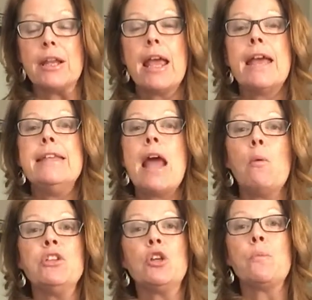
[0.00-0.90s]
Now, when
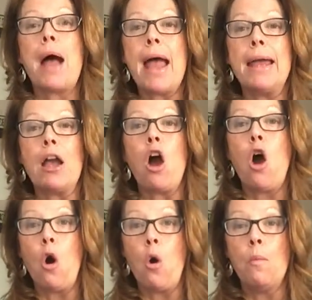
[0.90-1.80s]
you're buying a
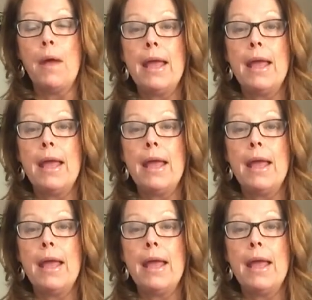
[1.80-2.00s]
home